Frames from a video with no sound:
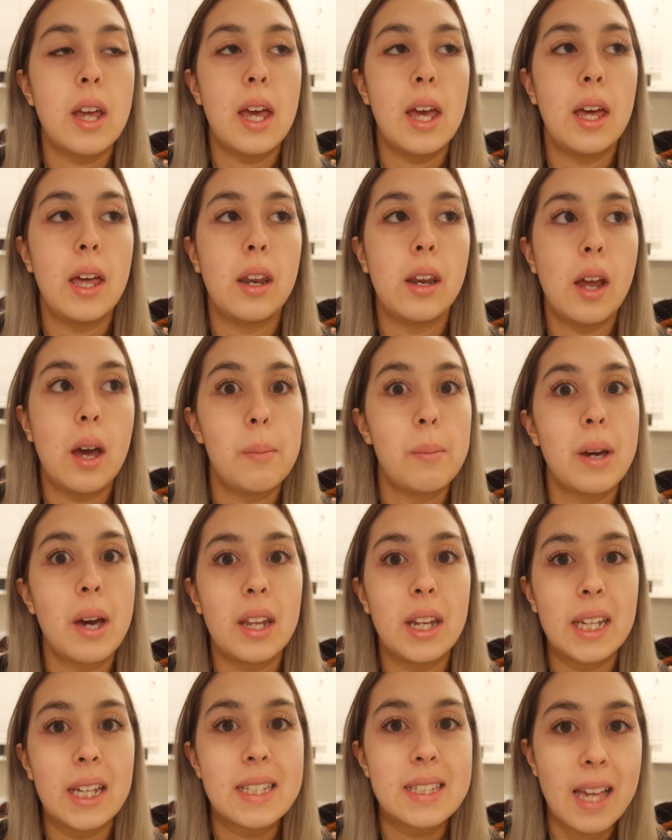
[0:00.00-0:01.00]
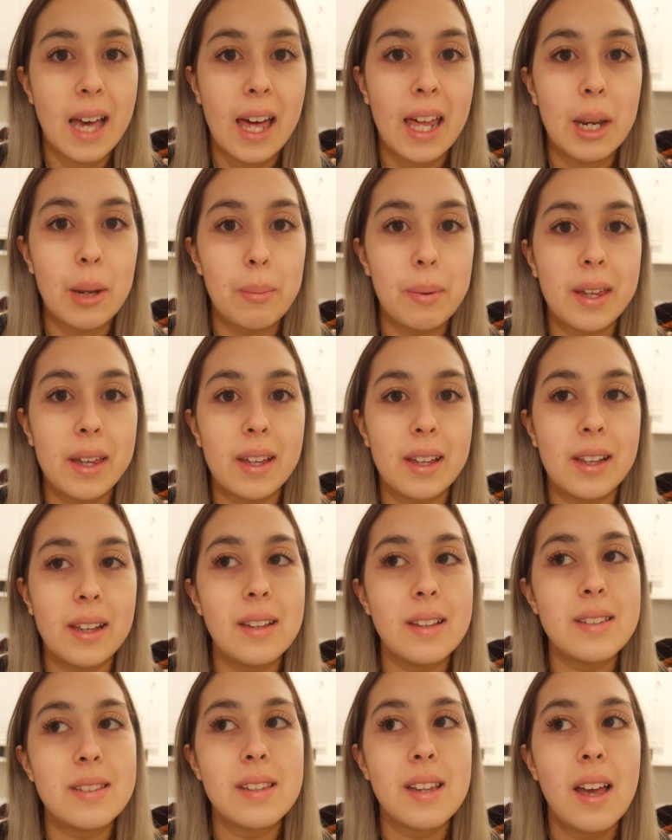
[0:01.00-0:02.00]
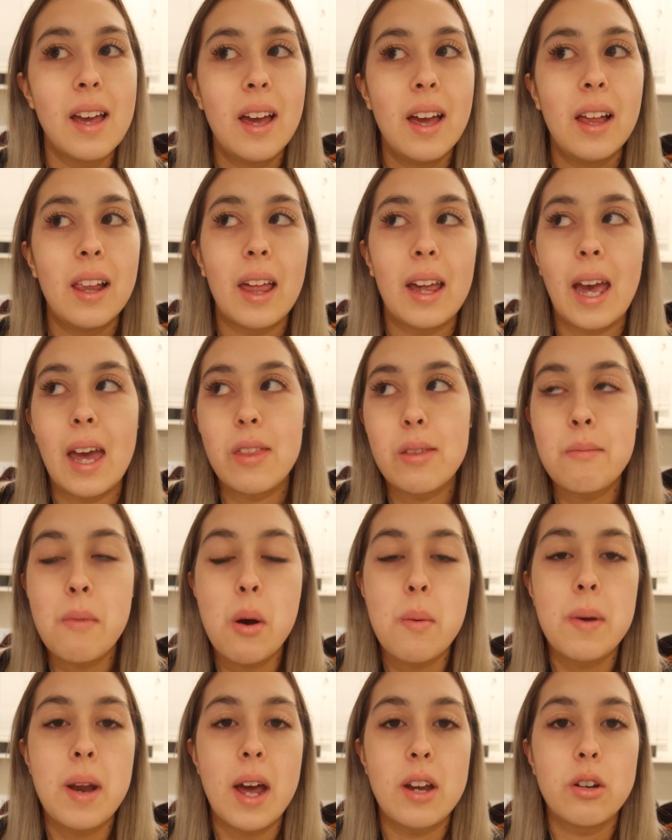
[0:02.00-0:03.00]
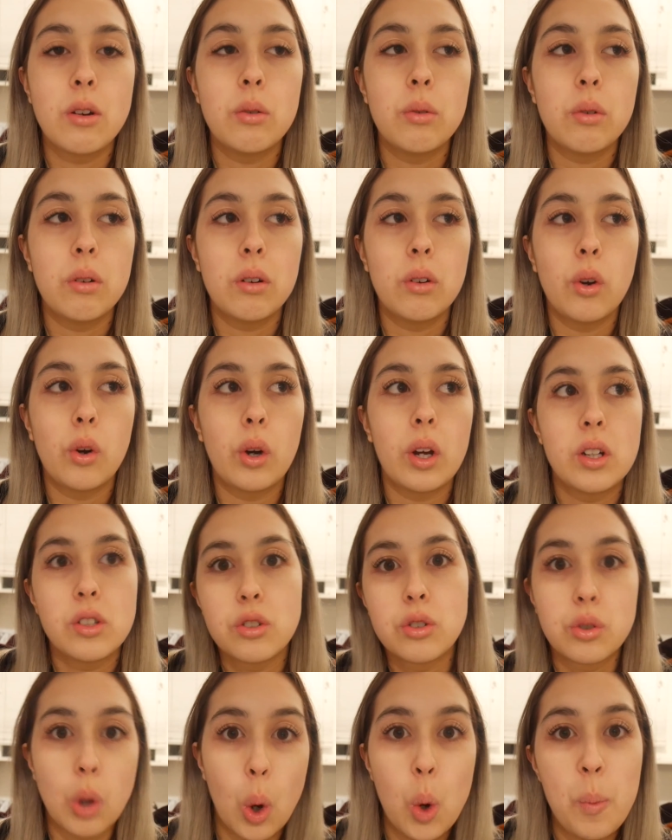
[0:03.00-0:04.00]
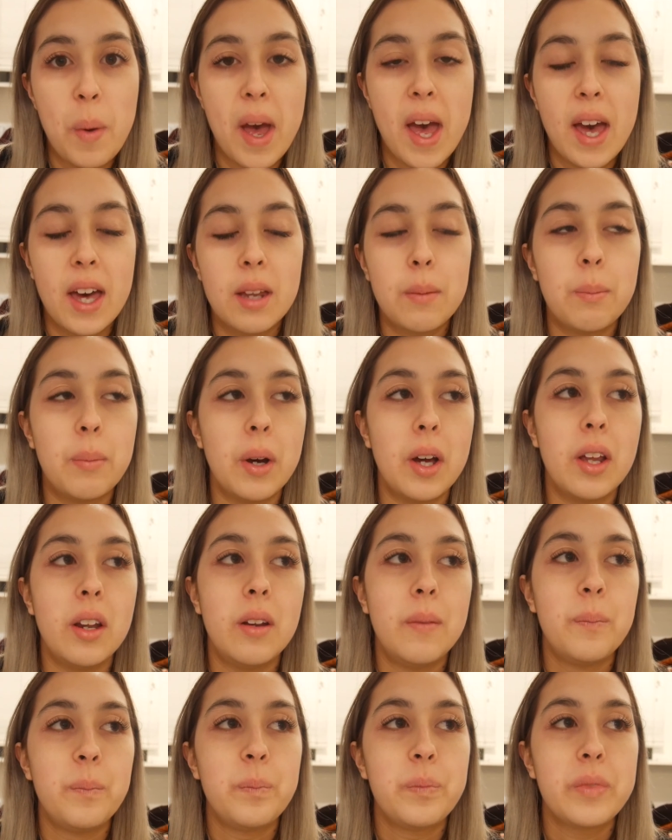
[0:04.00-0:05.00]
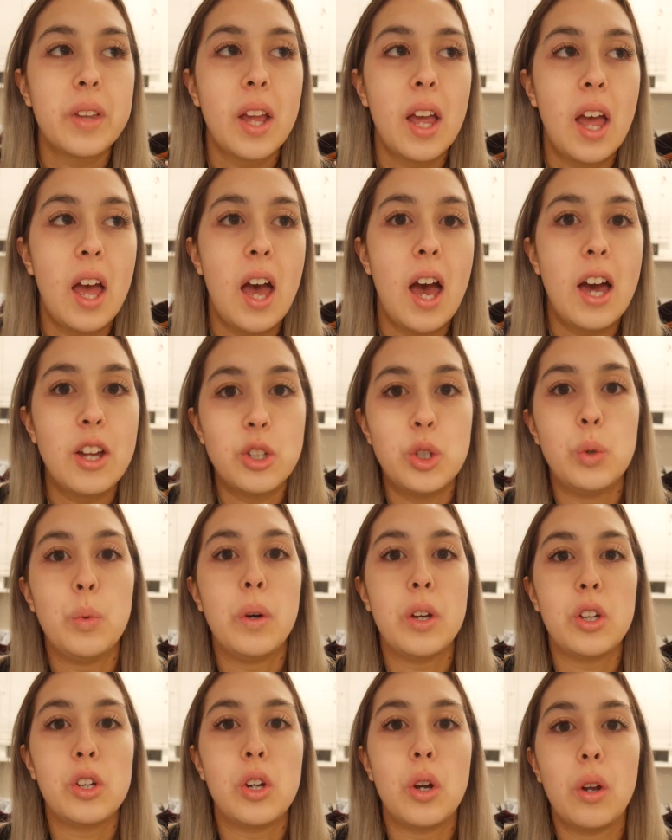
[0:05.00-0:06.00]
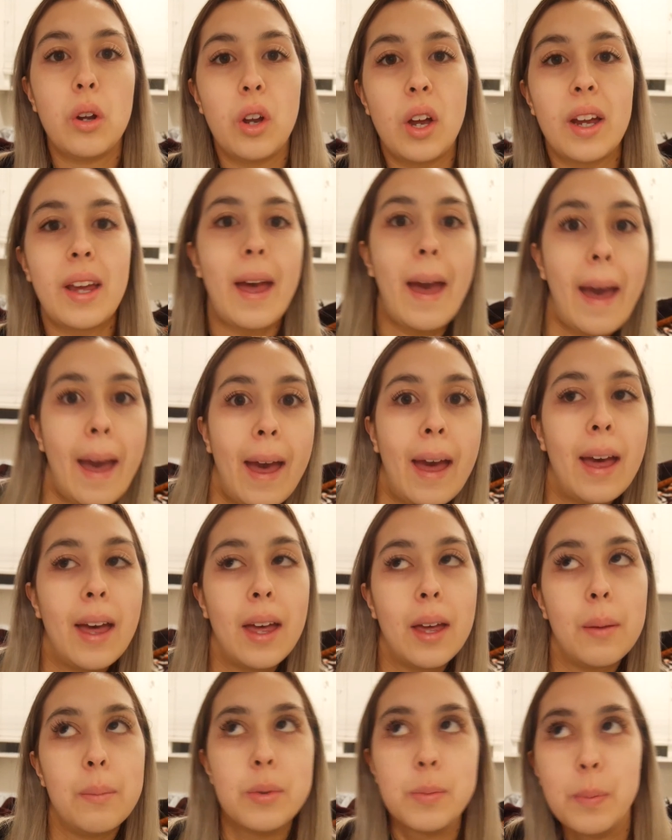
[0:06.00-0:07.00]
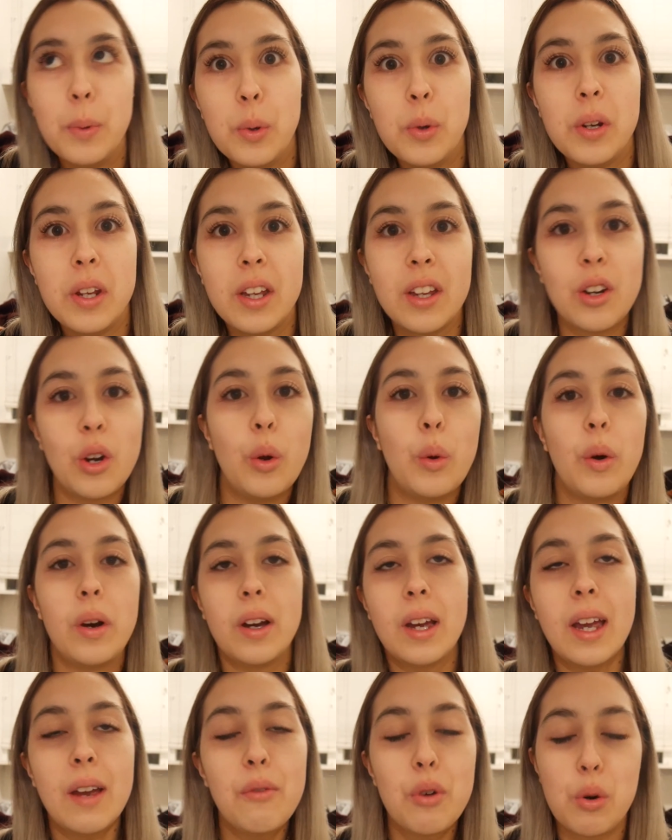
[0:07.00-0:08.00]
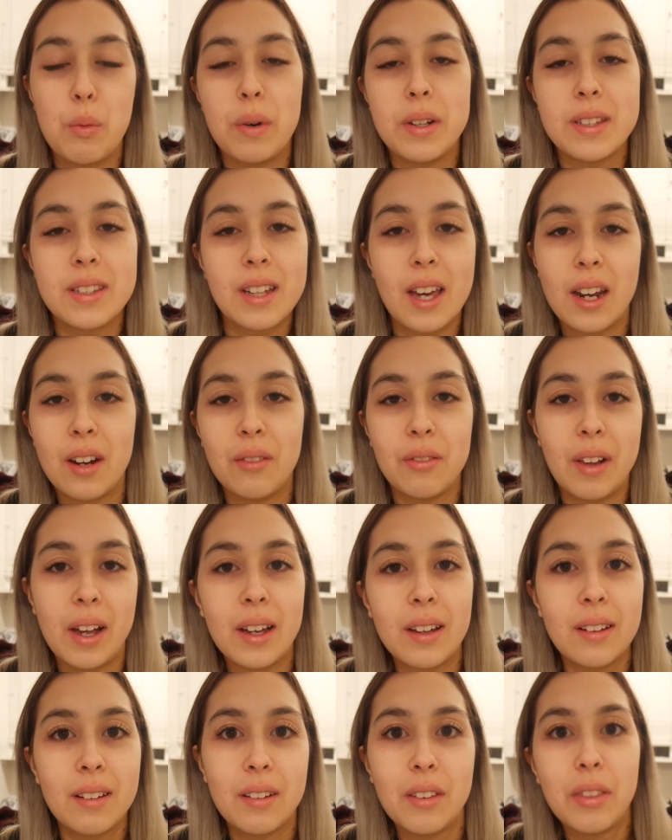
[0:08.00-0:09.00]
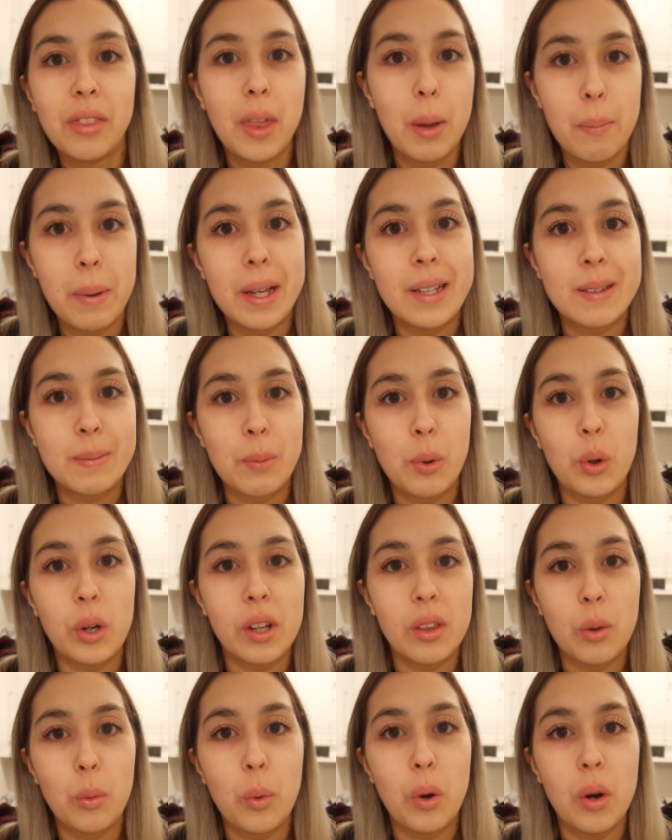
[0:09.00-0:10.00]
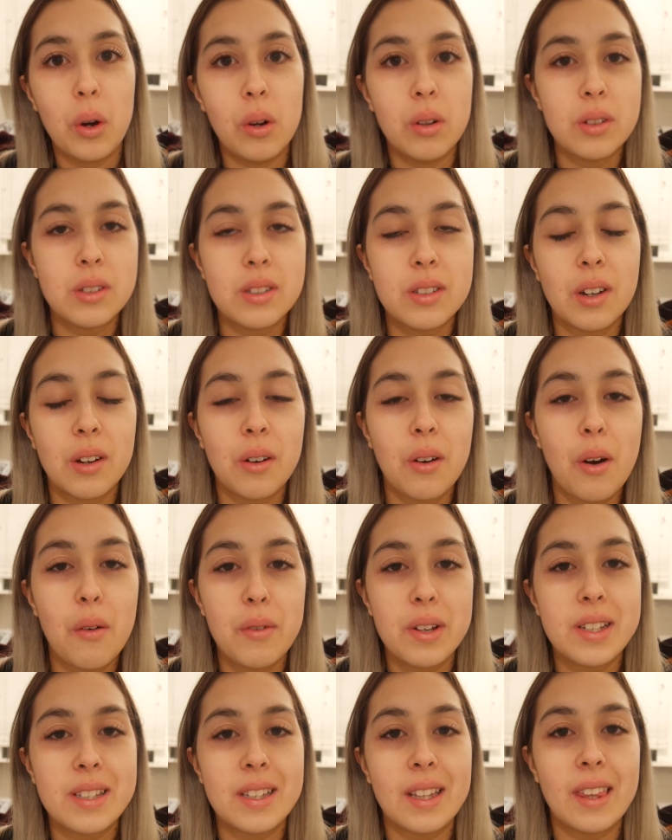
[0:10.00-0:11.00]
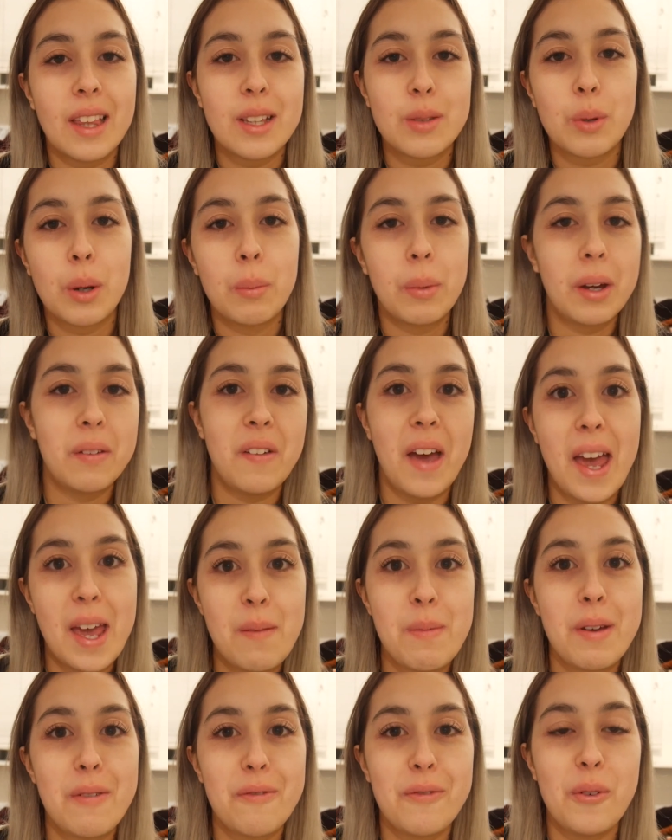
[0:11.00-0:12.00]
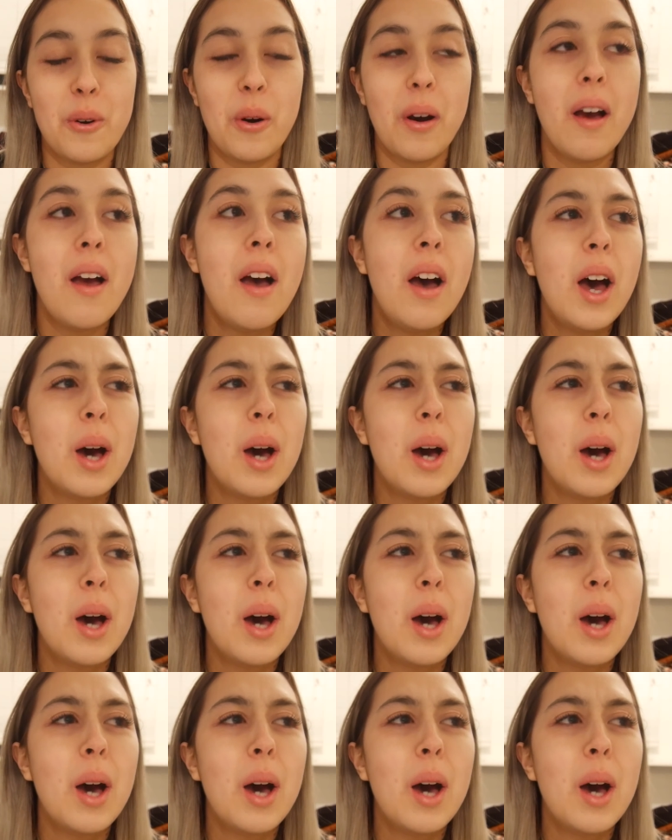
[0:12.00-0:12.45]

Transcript: And I'm kind of excited because like at the moment I don't look so bad, but I do want, you know, like abs, booty, you know, everyone wants kind of like the best body in the world. So obviously that's what I'm kind of aiming for.